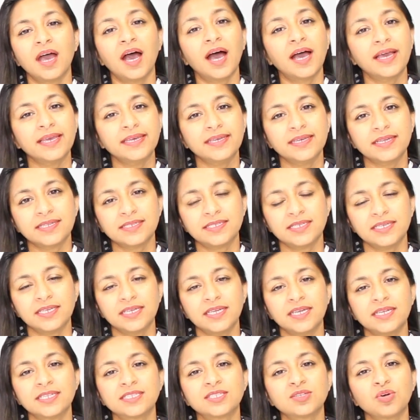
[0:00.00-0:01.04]
I E L
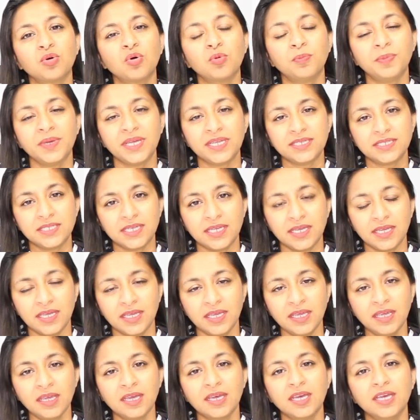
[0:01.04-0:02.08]
T S or P T
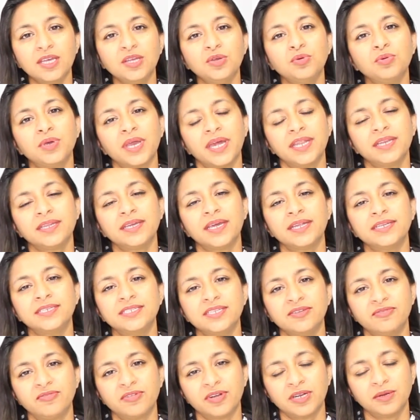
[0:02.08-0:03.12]
E, you can get
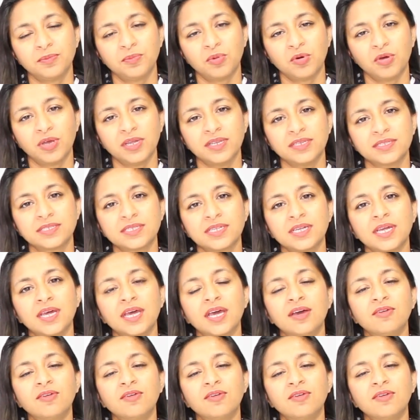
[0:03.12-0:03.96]
different points.